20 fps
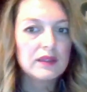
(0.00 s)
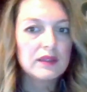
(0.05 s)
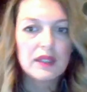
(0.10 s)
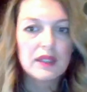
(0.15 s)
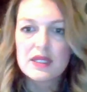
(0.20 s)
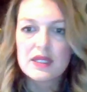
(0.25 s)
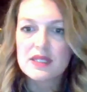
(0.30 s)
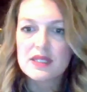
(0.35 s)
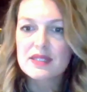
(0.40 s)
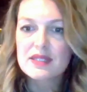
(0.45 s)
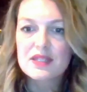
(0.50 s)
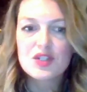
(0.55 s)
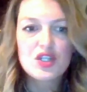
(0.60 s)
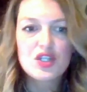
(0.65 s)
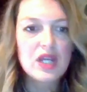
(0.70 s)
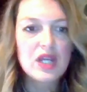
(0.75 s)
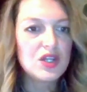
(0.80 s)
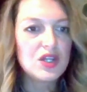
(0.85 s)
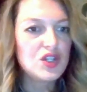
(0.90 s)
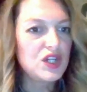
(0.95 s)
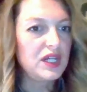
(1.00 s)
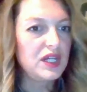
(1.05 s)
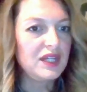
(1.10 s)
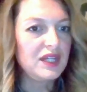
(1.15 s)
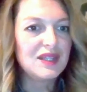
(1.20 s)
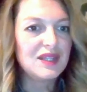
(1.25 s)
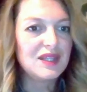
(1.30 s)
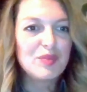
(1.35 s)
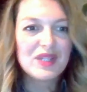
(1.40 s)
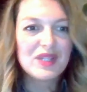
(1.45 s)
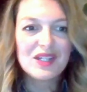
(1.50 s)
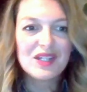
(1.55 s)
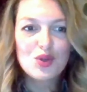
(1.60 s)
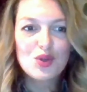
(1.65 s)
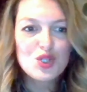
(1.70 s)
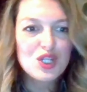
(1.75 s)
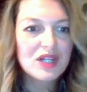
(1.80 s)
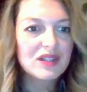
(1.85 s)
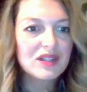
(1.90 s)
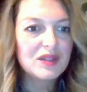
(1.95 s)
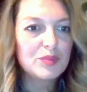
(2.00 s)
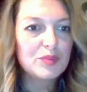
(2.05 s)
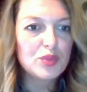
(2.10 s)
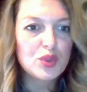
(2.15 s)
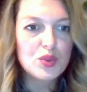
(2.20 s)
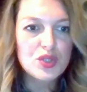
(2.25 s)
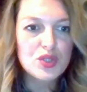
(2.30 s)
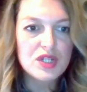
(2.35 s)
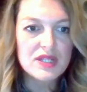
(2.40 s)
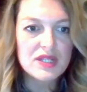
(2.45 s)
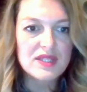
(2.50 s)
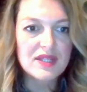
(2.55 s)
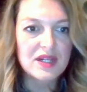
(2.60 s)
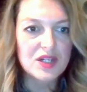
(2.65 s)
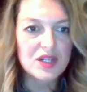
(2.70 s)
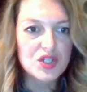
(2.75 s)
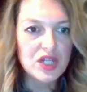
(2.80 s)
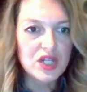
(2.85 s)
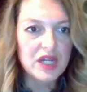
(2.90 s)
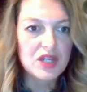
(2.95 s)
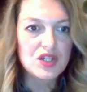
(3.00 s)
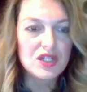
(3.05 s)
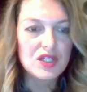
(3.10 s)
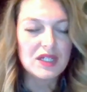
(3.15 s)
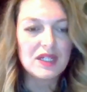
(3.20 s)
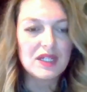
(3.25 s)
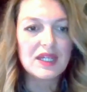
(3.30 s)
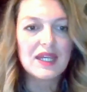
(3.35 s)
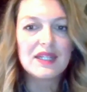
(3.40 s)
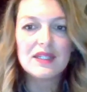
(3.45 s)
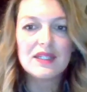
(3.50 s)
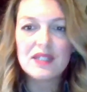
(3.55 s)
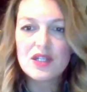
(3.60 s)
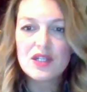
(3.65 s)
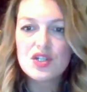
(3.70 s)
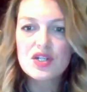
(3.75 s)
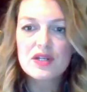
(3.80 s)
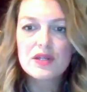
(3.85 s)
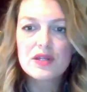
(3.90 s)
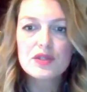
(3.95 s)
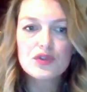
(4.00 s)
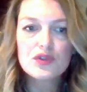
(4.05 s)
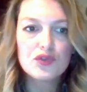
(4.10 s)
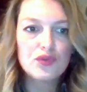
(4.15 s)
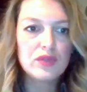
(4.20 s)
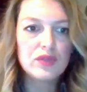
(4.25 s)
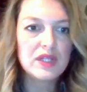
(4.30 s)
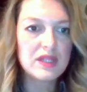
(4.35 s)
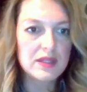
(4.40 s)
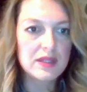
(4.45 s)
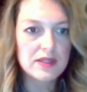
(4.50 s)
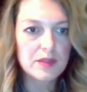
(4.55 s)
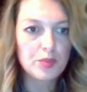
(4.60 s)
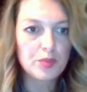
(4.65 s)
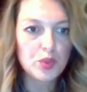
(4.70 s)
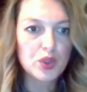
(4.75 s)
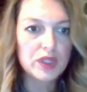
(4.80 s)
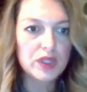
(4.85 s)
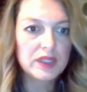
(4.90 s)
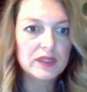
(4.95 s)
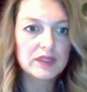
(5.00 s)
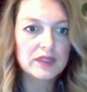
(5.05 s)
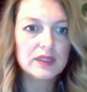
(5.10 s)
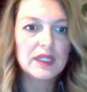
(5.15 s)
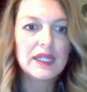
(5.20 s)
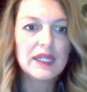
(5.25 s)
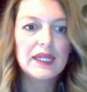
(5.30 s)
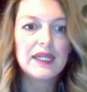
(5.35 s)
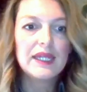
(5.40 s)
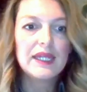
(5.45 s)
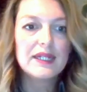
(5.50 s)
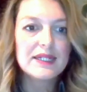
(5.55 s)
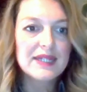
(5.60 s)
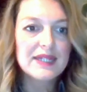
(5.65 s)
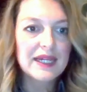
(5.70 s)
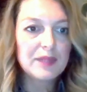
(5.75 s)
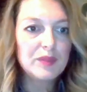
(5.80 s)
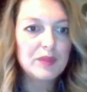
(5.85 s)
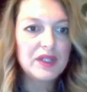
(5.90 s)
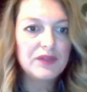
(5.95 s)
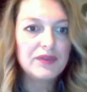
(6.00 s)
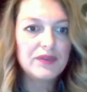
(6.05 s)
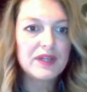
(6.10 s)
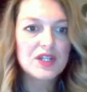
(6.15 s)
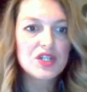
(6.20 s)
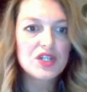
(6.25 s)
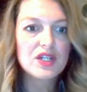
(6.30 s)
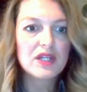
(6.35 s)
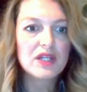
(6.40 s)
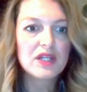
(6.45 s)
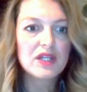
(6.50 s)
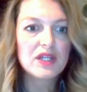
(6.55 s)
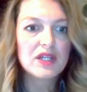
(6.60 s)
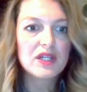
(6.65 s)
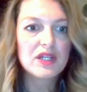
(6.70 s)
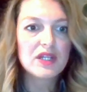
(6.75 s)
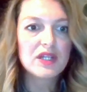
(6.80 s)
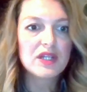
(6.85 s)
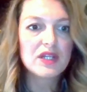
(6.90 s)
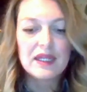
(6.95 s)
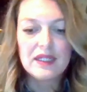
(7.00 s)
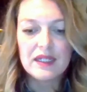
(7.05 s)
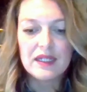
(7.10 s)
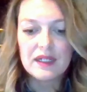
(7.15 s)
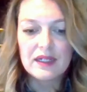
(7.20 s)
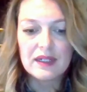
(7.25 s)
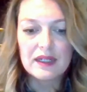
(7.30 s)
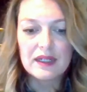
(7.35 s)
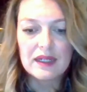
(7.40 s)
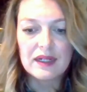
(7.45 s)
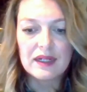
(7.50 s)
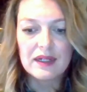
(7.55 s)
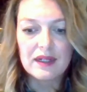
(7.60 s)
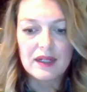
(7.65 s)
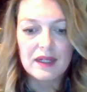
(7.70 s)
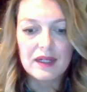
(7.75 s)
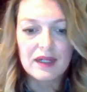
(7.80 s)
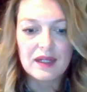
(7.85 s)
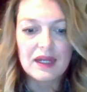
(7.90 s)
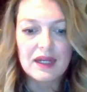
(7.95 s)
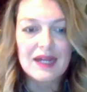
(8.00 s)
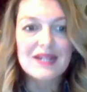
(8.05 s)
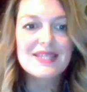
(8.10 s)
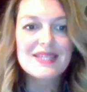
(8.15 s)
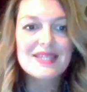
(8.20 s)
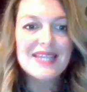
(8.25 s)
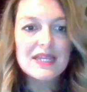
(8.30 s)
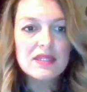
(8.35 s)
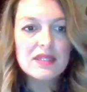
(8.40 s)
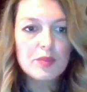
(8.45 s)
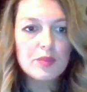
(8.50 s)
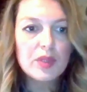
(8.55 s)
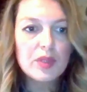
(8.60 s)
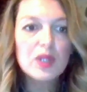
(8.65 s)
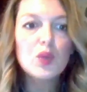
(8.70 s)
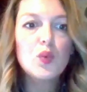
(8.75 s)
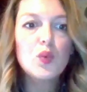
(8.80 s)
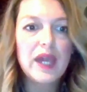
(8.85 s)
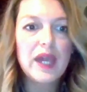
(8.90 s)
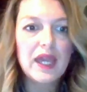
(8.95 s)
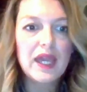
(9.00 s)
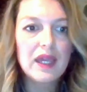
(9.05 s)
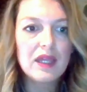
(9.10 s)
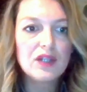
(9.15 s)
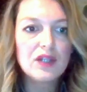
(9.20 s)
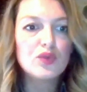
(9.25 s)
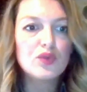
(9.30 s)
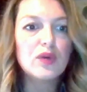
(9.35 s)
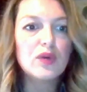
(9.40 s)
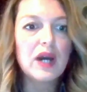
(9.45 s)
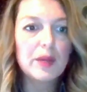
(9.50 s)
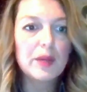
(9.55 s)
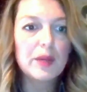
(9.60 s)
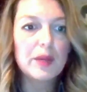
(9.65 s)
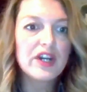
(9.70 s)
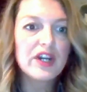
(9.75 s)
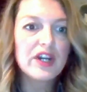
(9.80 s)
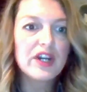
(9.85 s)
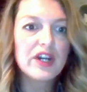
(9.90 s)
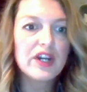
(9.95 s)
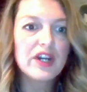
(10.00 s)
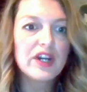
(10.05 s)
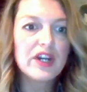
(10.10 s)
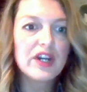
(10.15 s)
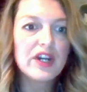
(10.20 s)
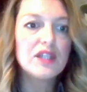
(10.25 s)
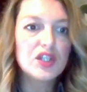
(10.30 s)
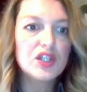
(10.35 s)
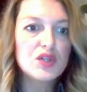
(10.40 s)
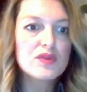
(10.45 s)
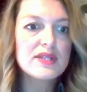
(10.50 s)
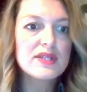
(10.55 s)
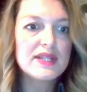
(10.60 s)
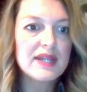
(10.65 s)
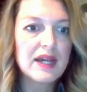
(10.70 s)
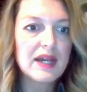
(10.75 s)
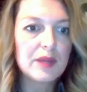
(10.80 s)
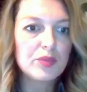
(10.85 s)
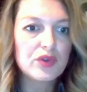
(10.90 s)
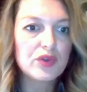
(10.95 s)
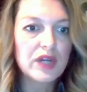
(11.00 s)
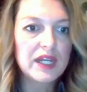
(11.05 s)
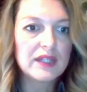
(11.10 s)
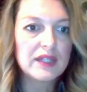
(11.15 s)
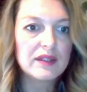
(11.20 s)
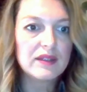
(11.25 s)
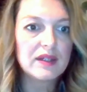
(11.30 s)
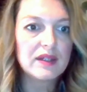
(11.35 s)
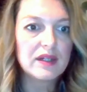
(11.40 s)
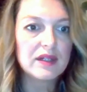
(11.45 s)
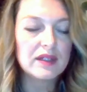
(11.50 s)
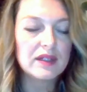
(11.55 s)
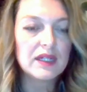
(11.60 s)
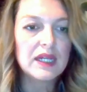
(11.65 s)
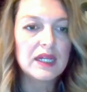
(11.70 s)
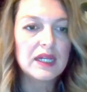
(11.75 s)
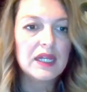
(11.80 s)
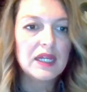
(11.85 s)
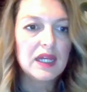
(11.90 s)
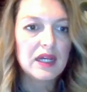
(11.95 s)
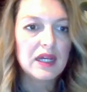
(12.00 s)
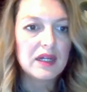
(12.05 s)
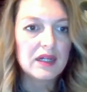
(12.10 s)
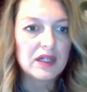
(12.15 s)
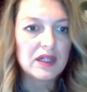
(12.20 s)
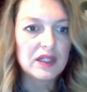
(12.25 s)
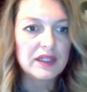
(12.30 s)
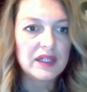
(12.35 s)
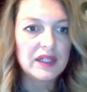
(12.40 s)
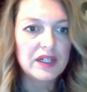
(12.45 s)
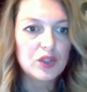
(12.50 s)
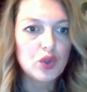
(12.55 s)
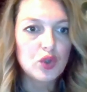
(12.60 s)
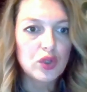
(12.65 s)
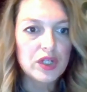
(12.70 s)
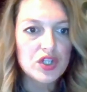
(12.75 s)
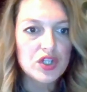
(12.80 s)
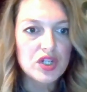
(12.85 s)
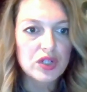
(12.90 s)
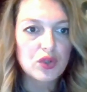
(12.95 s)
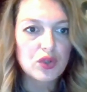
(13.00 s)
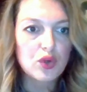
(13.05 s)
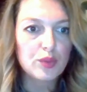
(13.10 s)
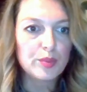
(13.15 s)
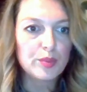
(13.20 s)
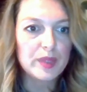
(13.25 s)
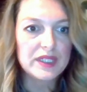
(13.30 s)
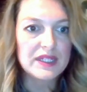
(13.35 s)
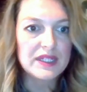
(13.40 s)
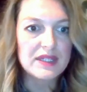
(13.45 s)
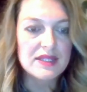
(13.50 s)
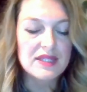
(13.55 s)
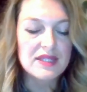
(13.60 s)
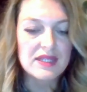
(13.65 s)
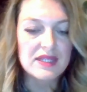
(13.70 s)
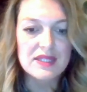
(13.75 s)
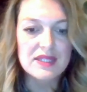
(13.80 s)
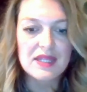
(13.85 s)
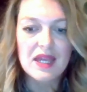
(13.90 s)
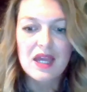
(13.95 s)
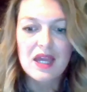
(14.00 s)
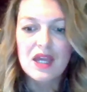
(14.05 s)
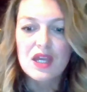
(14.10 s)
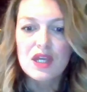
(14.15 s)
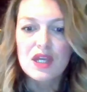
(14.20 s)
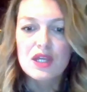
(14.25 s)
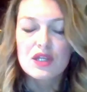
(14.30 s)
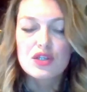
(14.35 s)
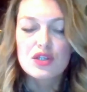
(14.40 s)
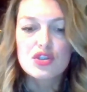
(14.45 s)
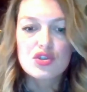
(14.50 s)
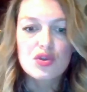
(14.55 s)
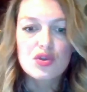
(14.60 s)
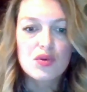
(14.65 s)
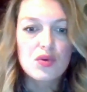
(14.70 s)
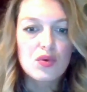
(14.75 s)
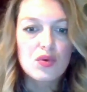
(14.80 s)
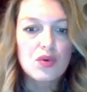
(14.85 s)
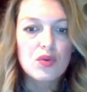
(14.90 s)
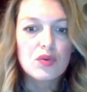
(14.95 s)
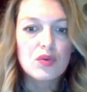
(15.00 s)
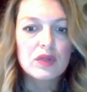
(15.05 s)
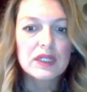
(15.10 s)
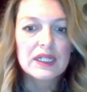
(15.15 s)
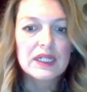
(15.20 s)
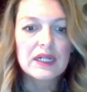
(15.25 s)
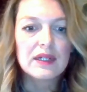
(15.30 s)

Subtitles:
is changing, the pedagogical approaches are changing, and teachers do need support in a timely fashion, in an accessible way to continuously upgrade their knowledge and competencies. So